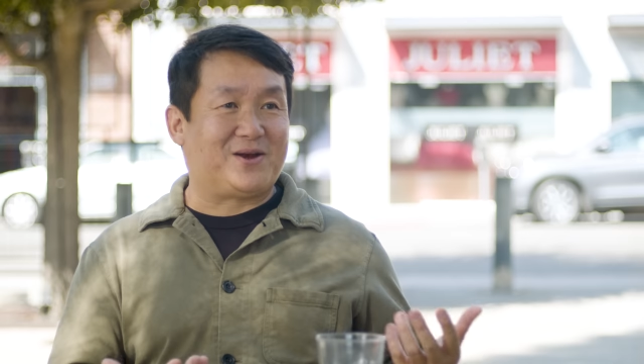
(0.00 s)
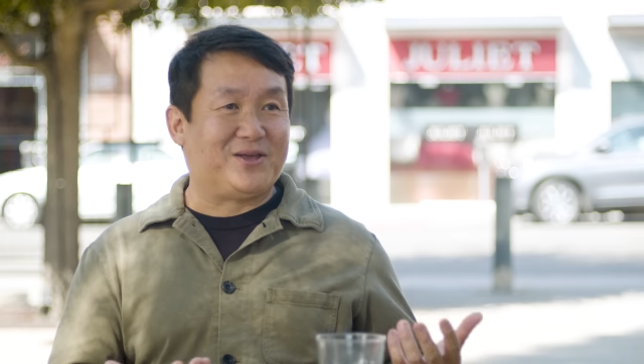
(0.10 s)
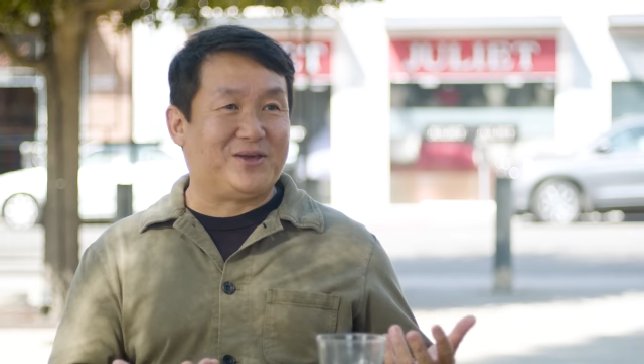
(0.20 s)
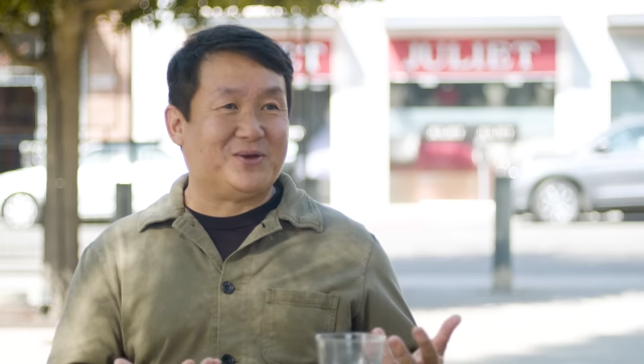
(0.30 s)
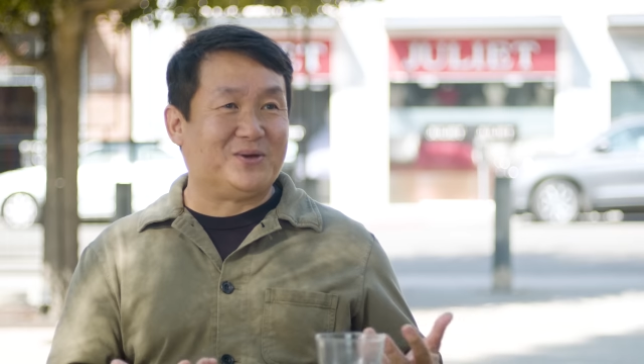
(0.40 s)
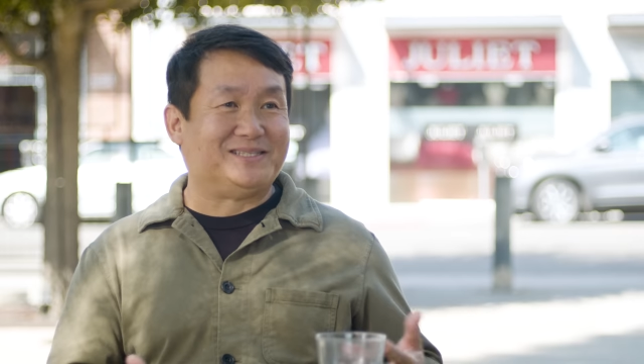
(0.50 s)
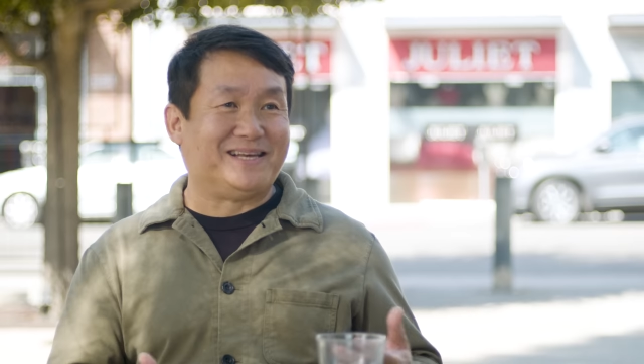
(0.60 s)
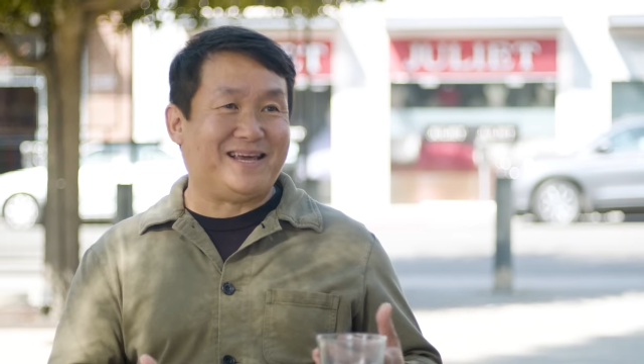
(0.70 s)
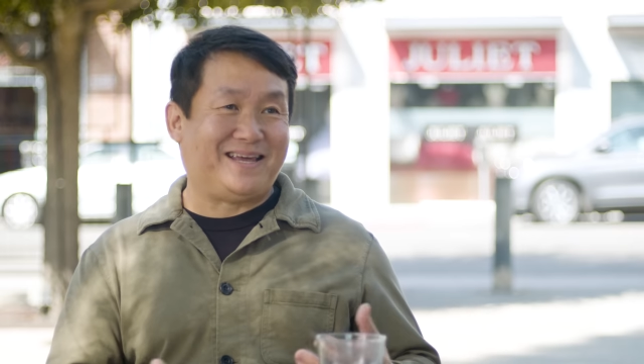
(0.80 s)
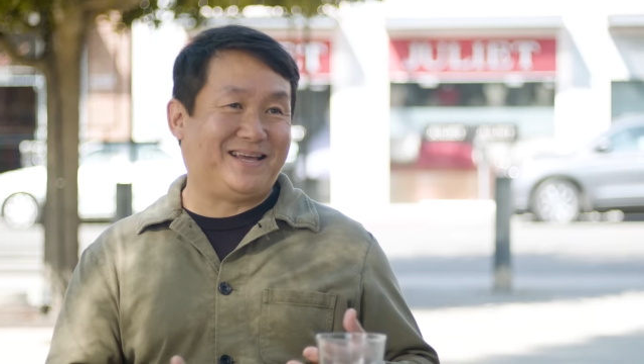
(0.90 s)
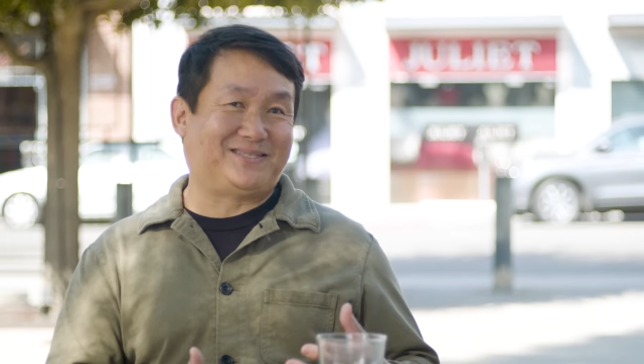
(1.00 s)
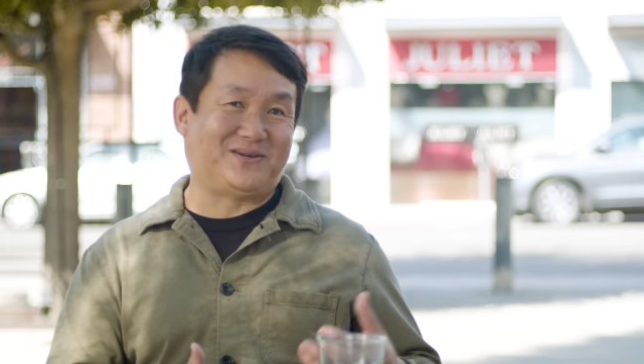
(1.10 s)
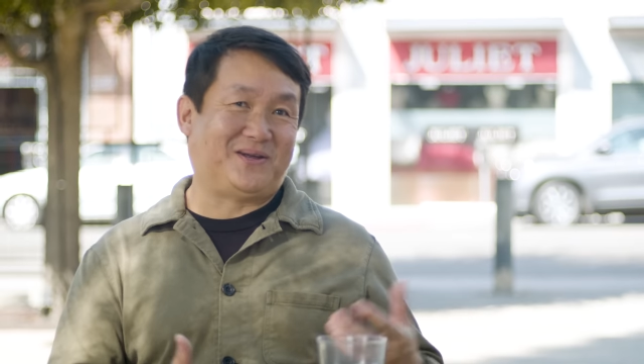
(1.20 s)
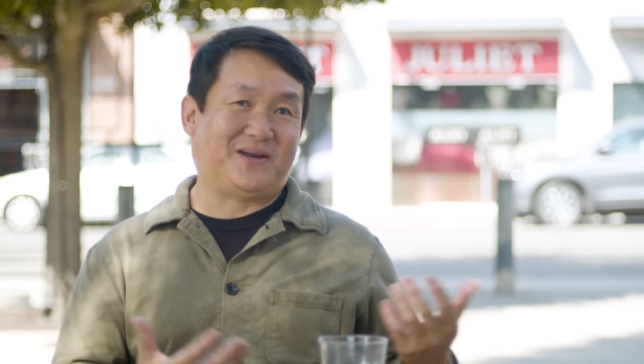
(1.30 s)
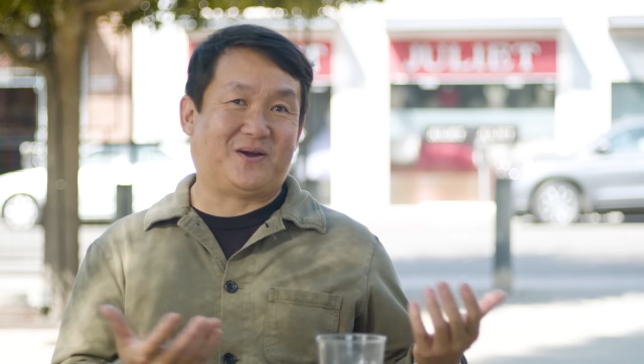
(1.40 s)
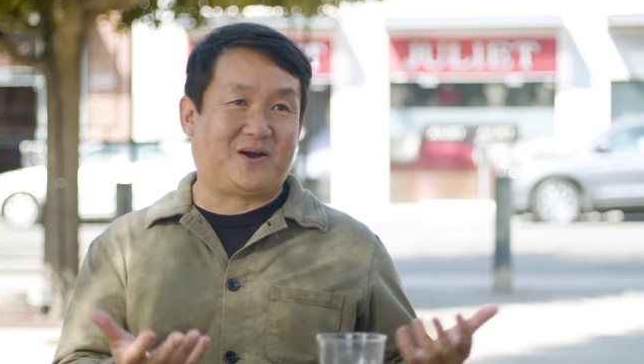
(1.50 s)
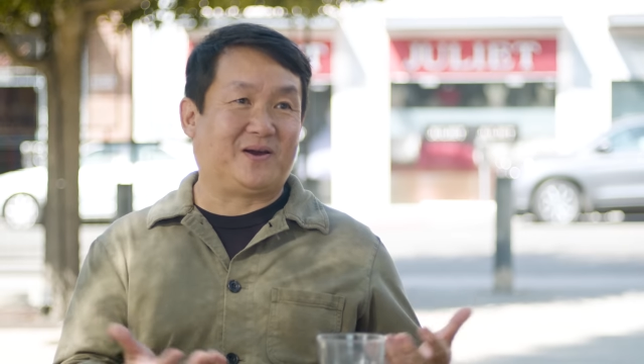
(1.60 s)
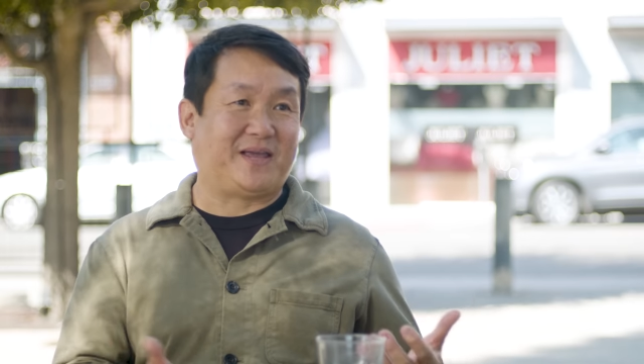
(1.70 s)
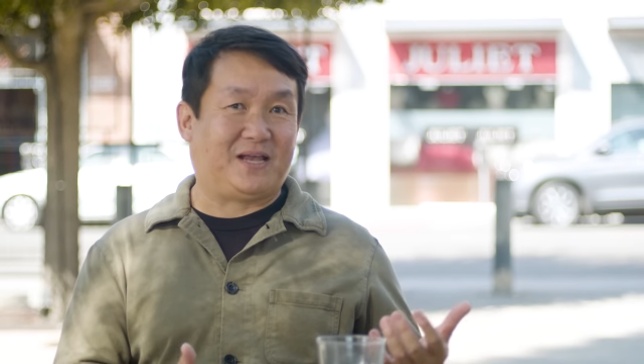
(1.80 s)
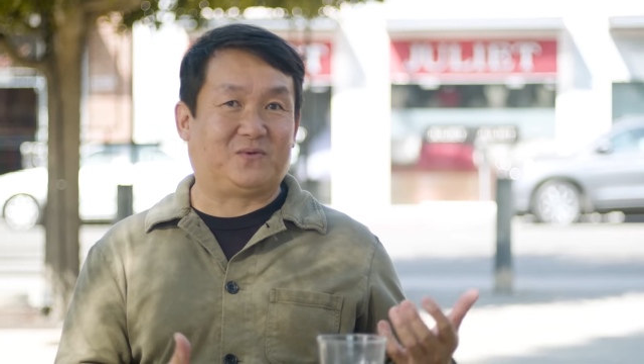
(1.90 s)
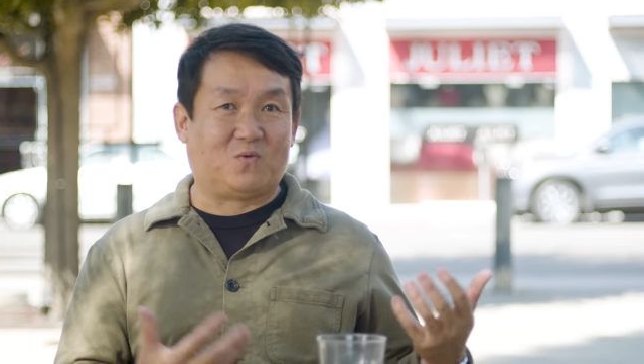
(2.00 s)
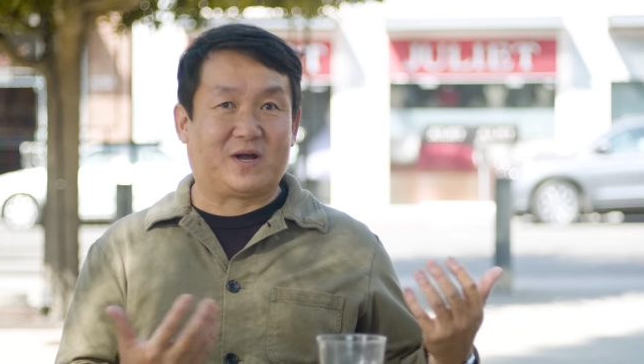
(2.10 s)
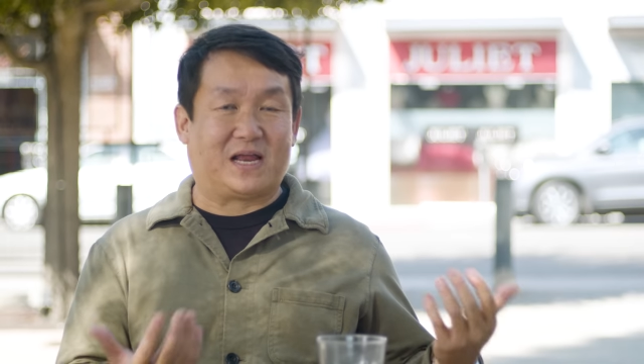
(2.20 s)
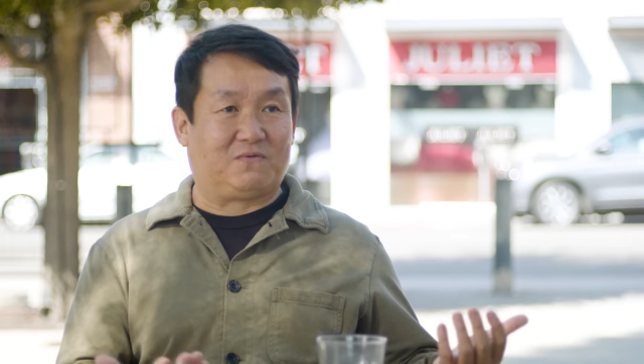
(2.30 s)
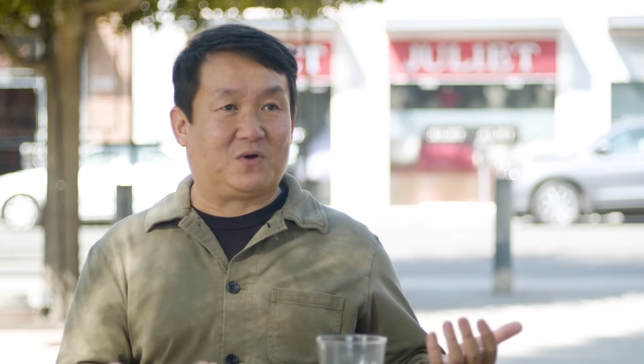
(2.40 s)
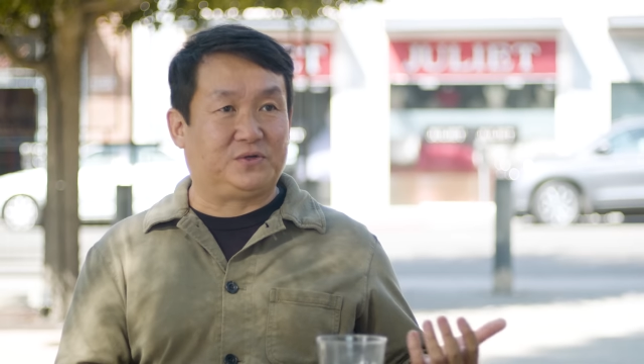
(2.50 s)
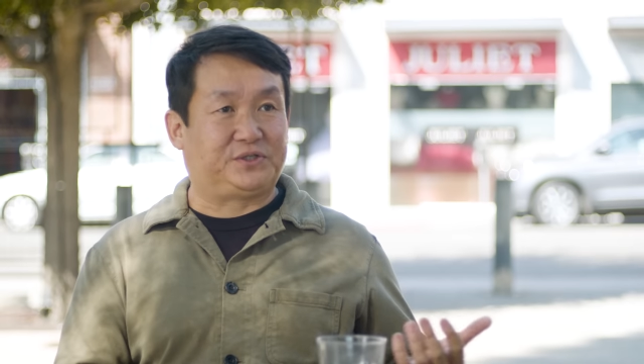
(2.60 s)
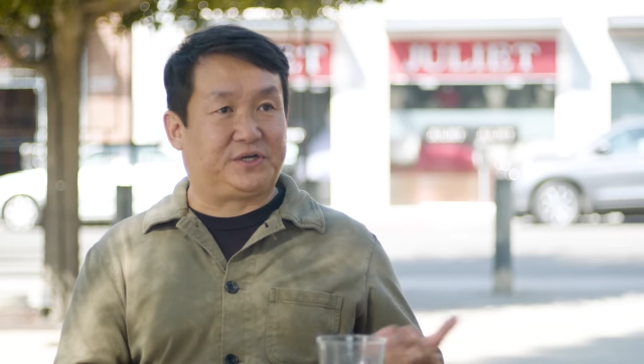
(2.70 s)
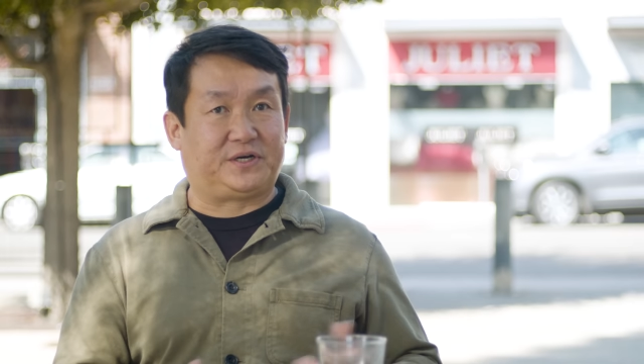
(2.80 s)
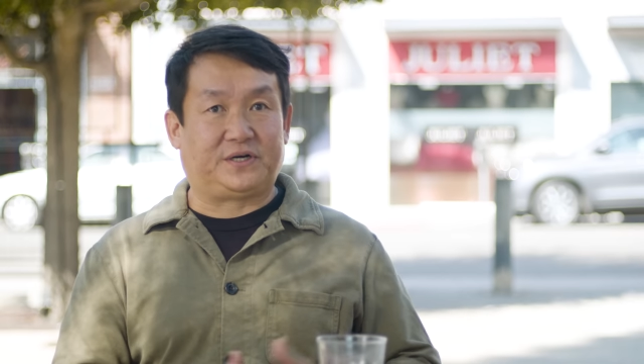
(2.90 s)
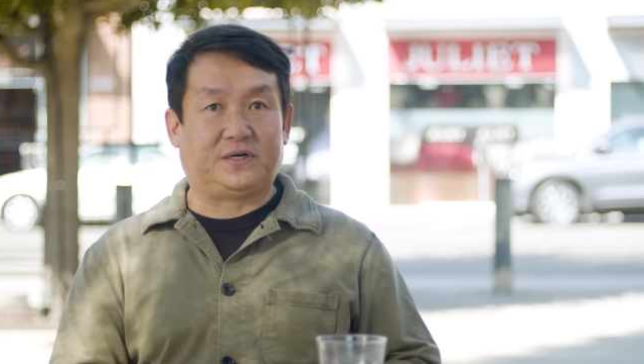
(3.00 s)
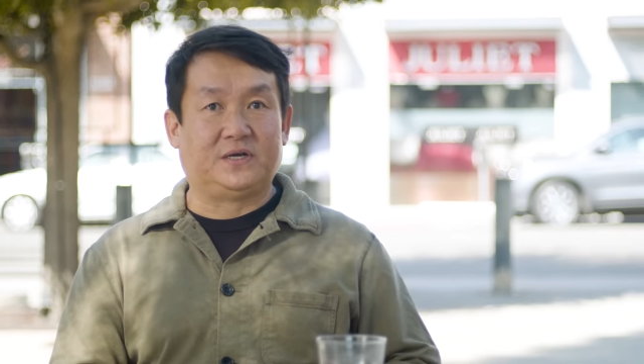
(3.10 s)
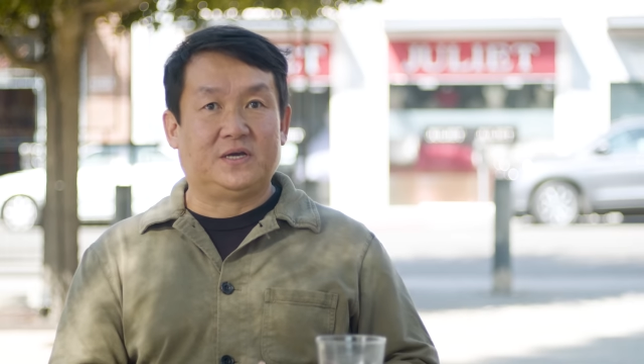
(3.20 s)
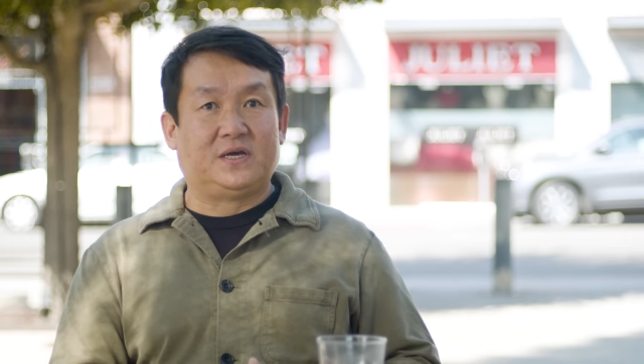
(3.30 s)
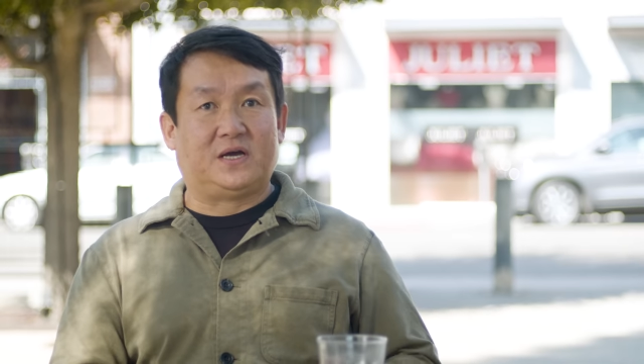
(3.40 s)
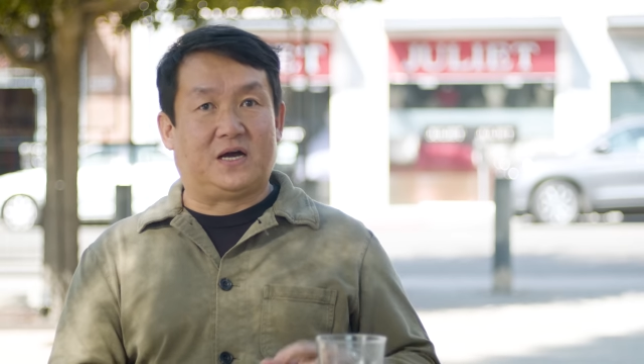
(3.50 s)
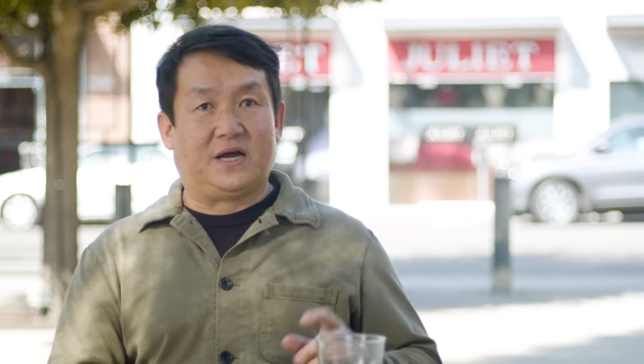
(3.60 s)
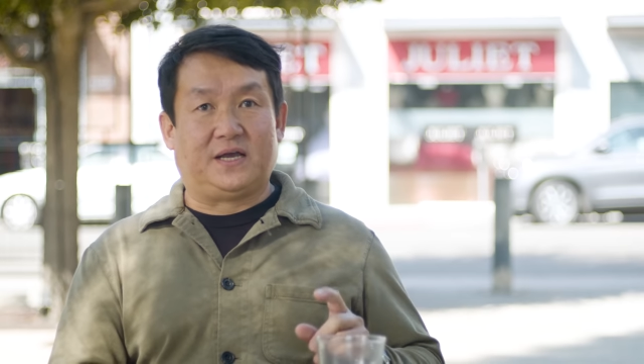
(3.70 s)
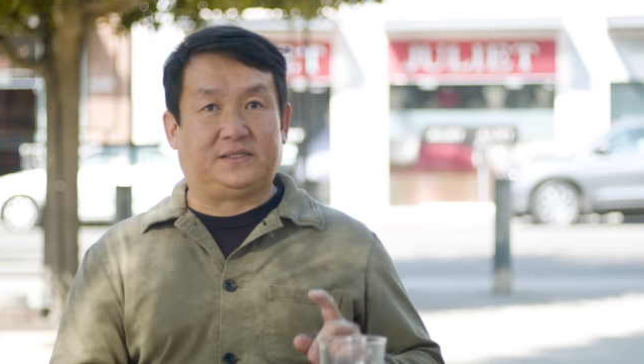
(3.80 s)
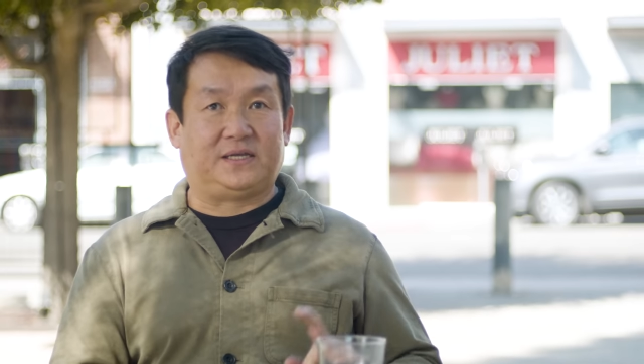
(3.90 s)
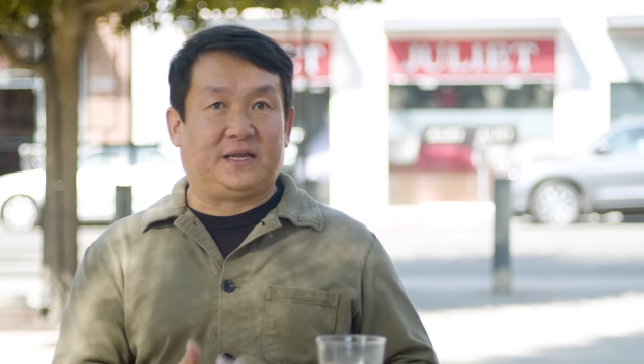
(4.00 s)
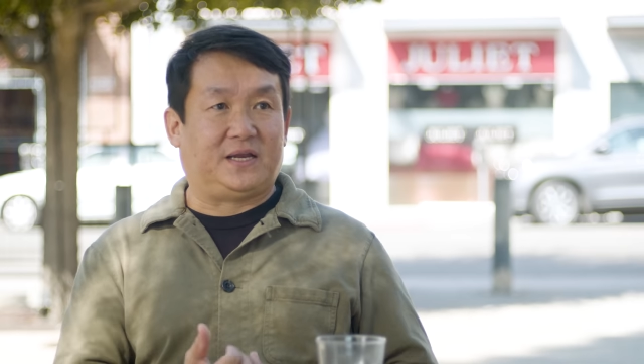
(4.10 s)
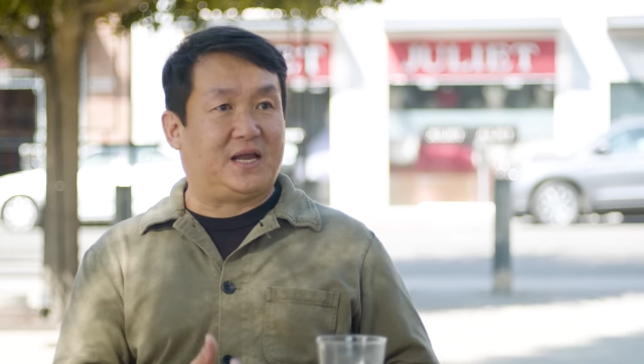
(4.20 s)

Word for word: are you using? So, in our case, what kind of roaster? Is it